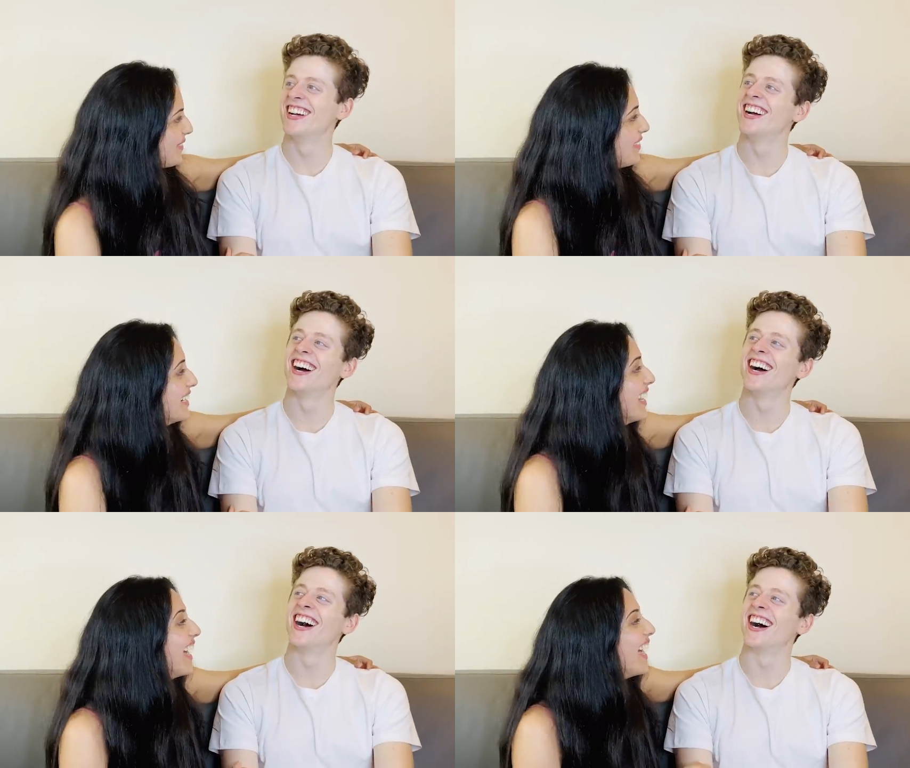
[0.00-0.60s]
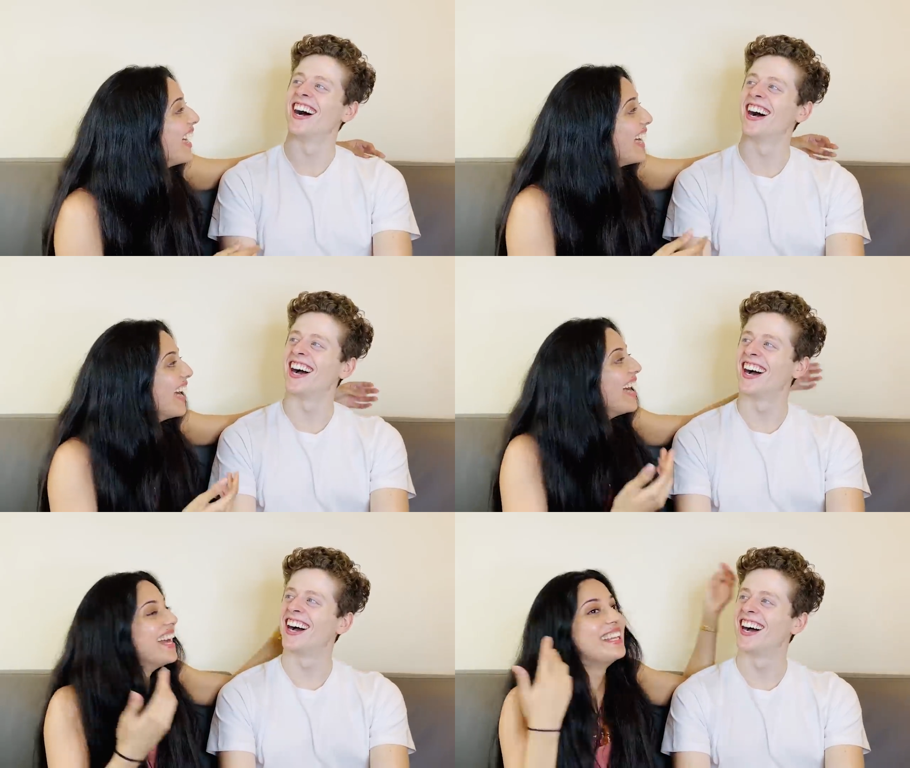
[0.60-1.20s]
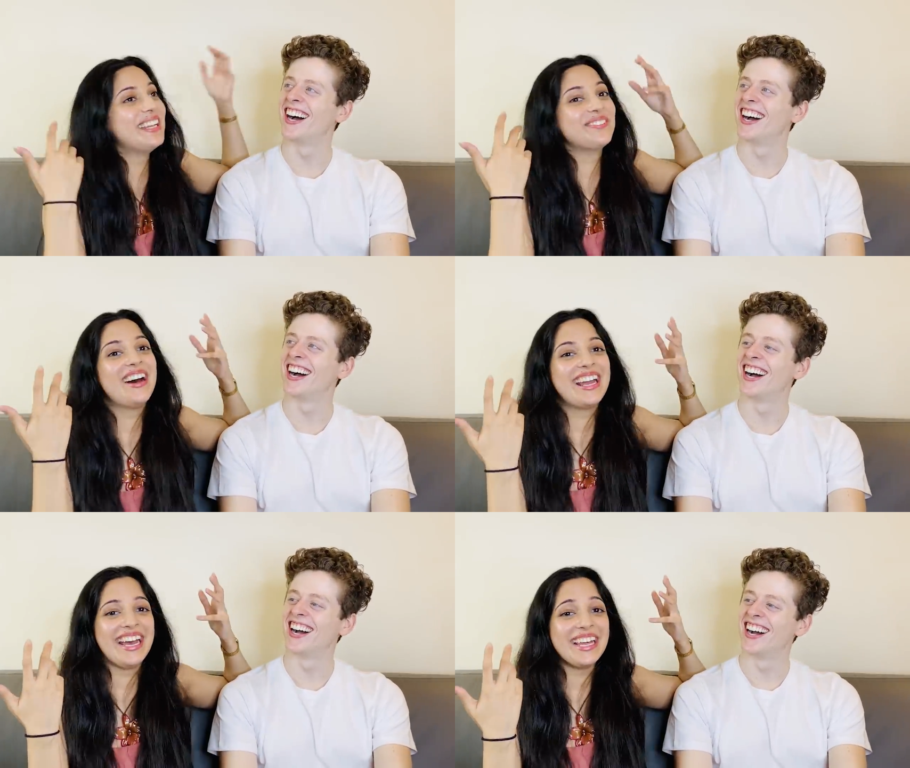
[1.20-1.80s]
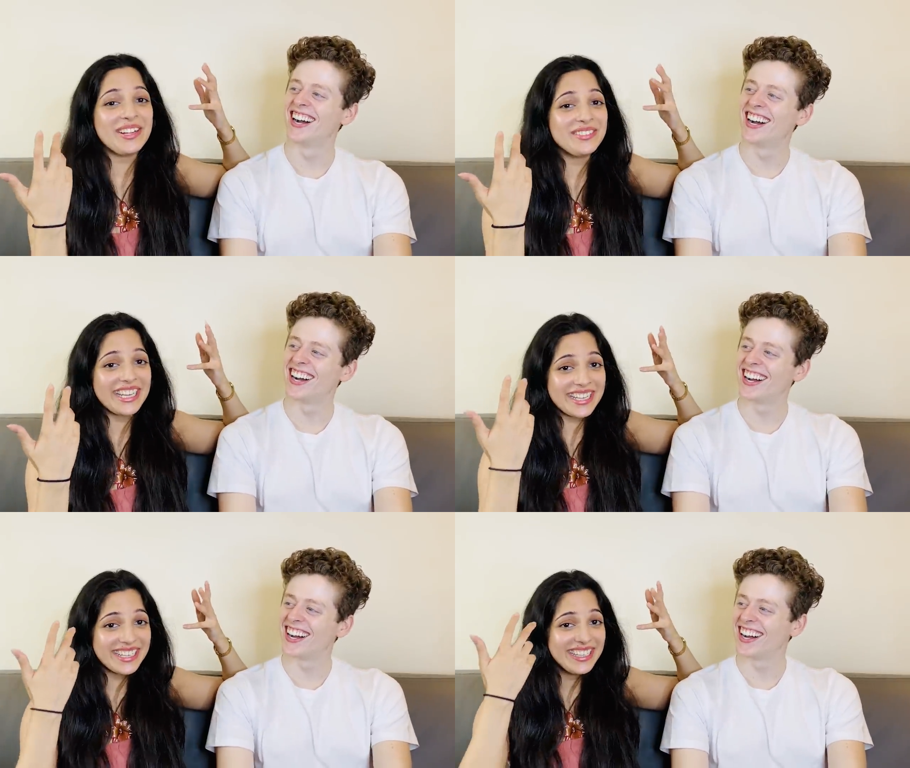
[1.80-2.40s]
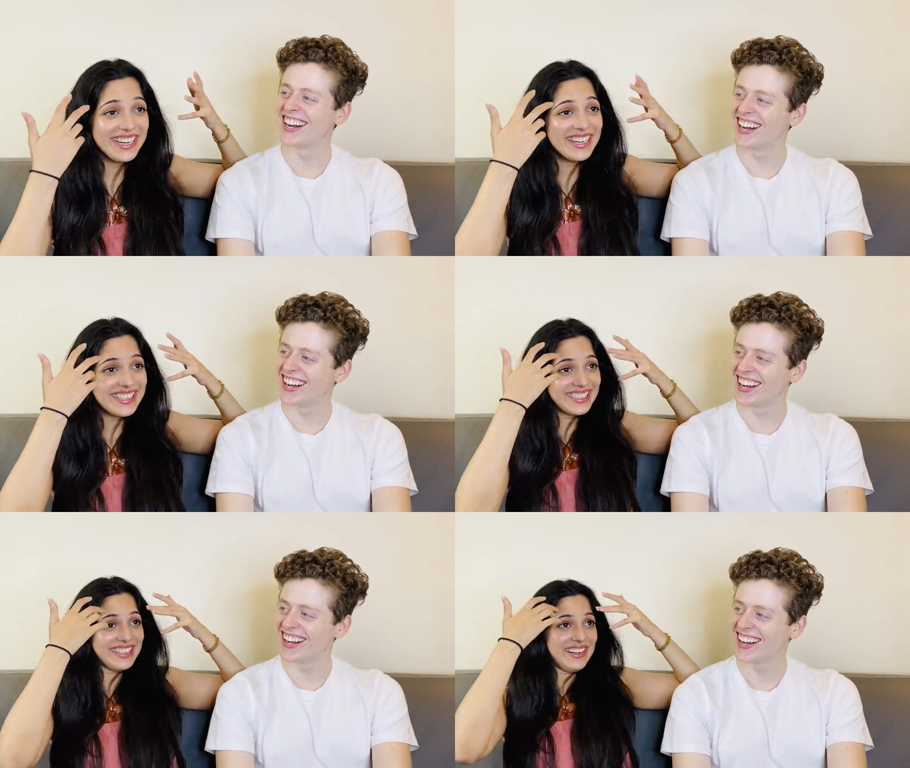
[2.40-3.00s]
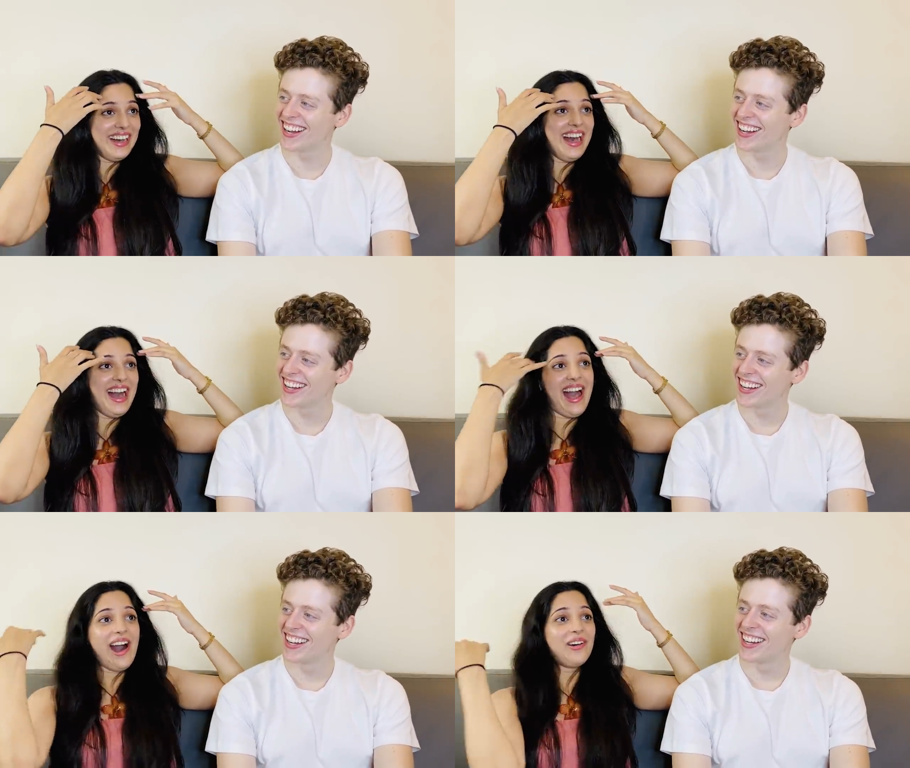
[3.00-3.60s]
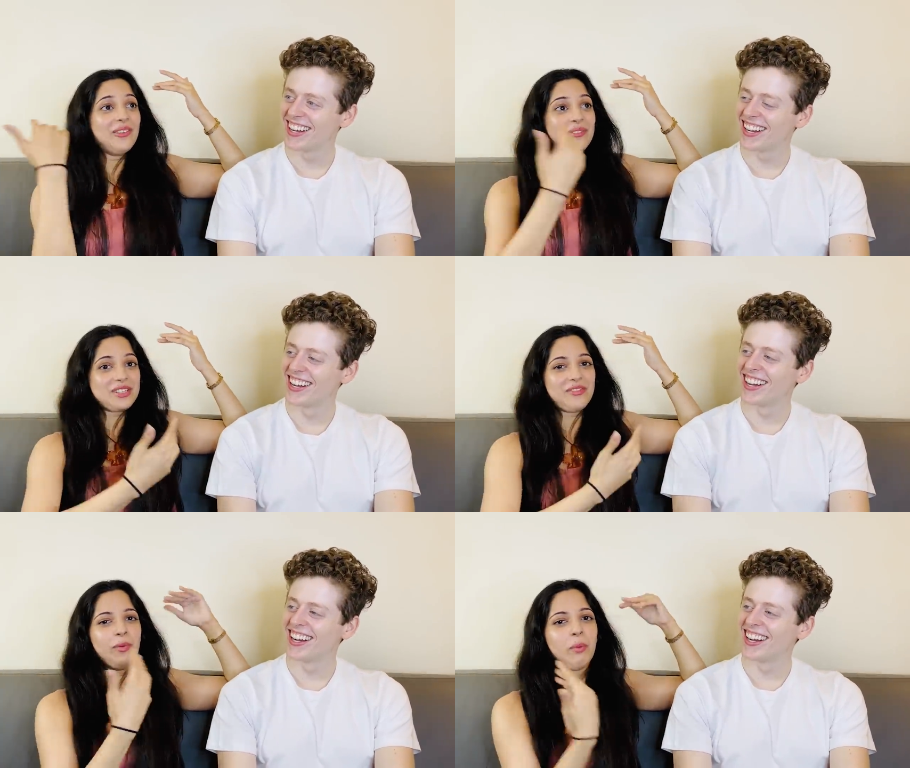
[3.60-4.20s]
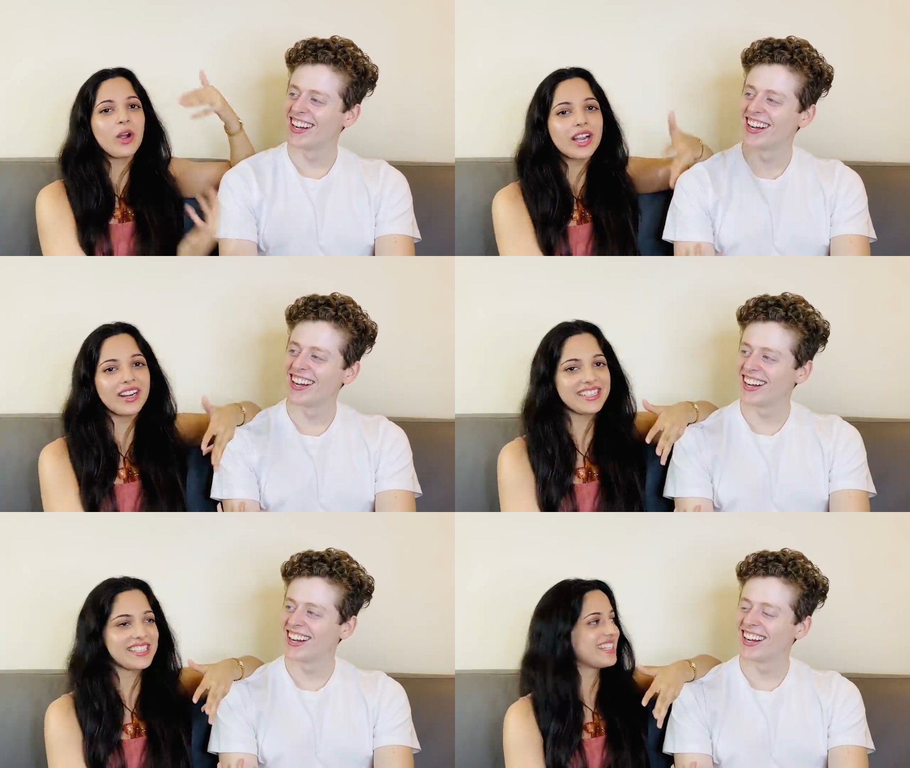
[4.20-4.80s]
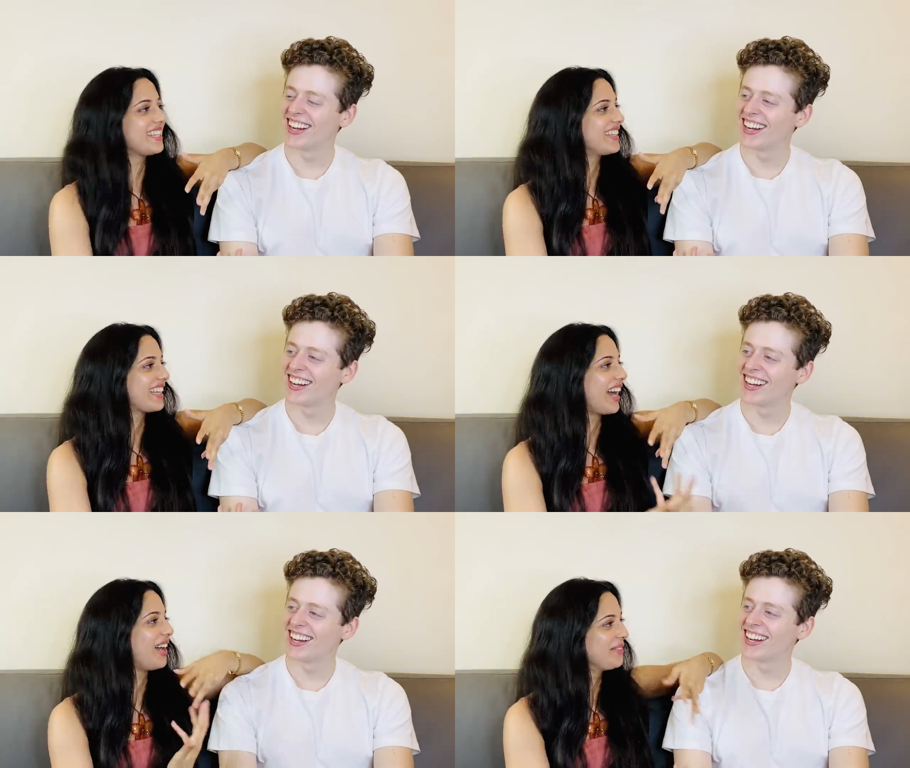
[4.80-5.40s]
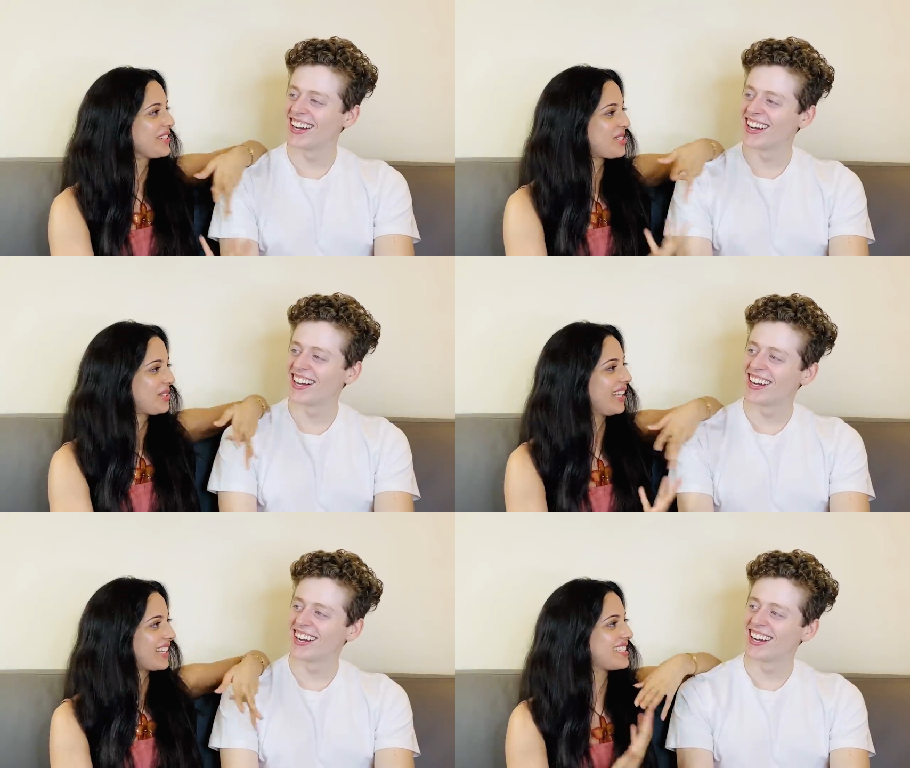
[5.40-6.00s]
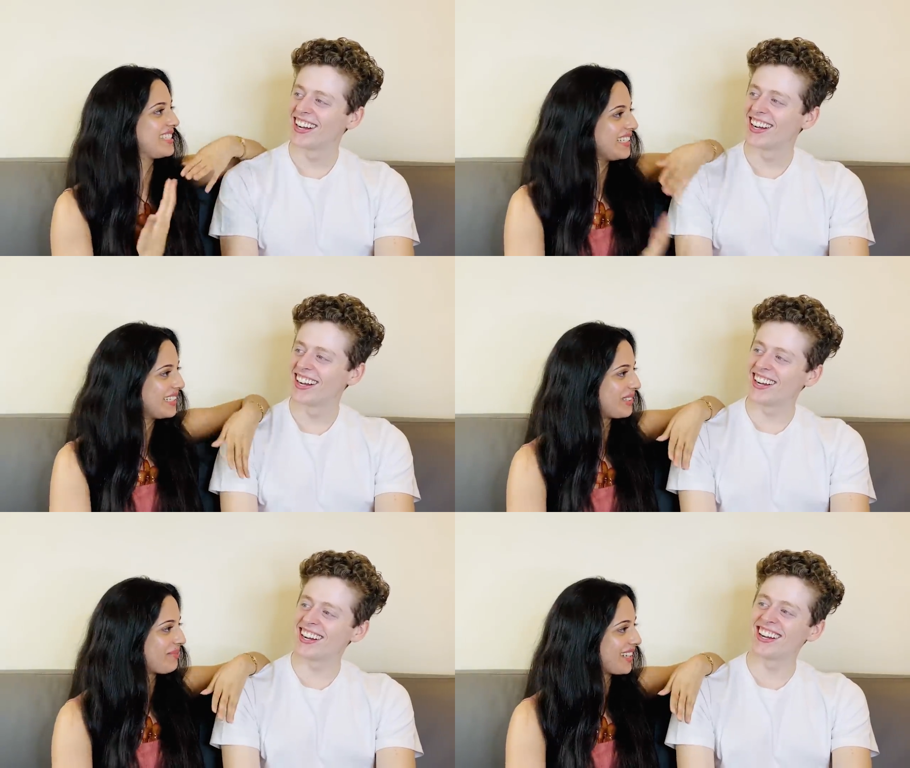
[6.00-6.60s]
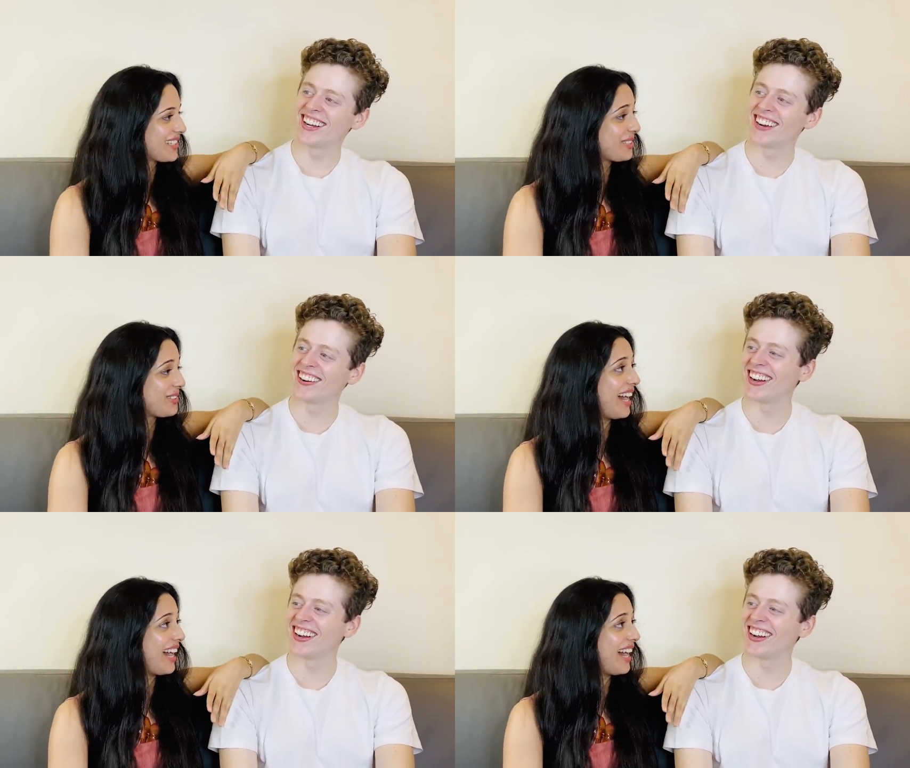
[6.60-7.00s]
Speaker 1: and in my head, I'm like, how much of a bhukkad is he? Like, how much do you like to eat? Because you